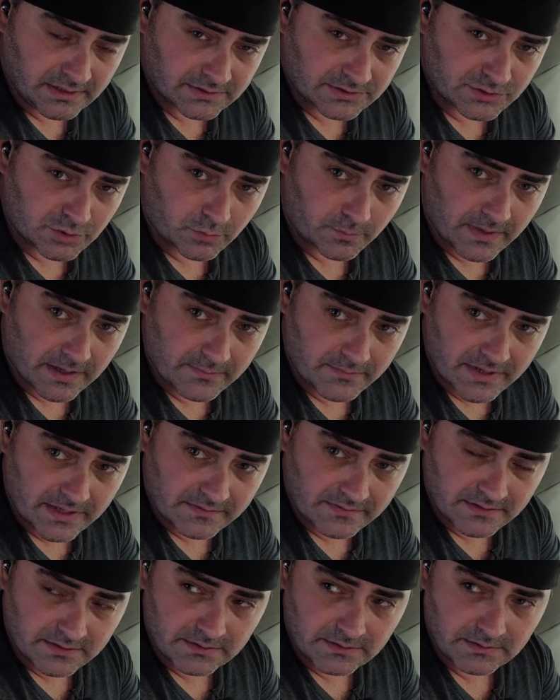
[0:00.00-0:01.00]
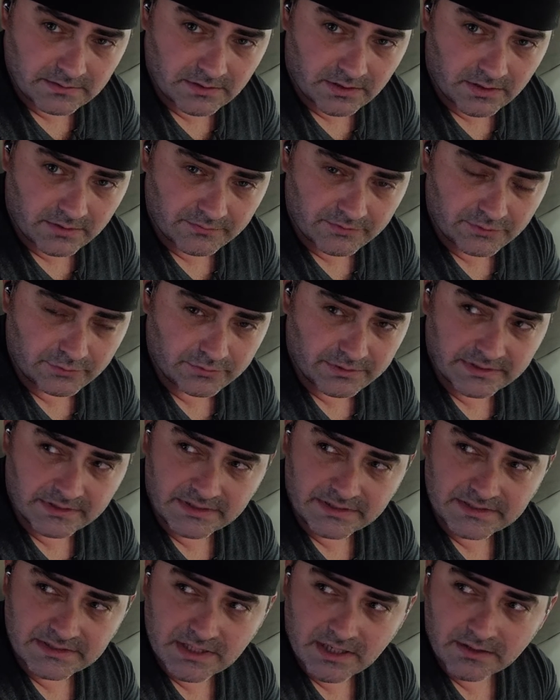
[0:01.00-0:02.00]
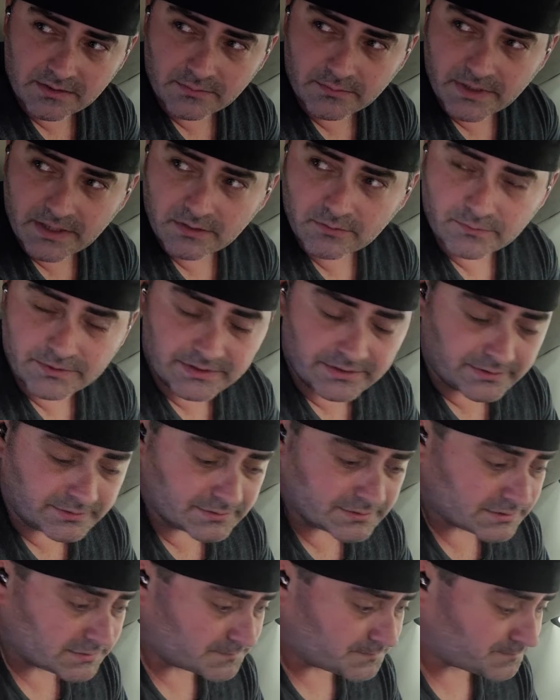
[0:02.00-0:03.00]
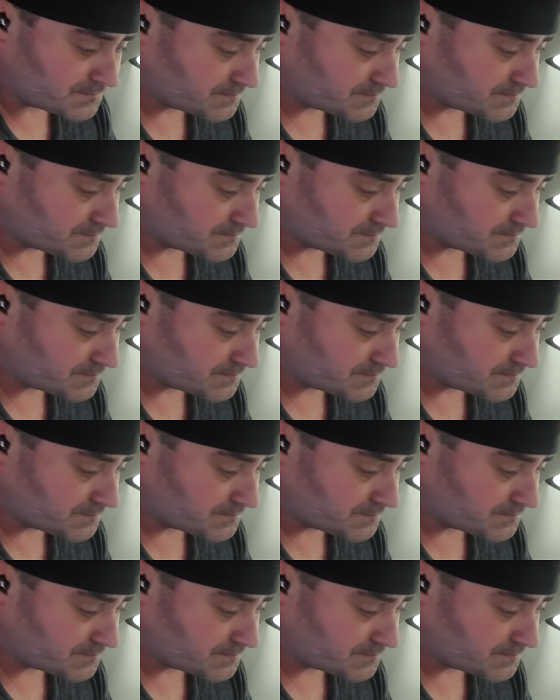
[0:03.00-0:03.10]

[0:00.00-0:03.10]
So my method of doing these kind of back windows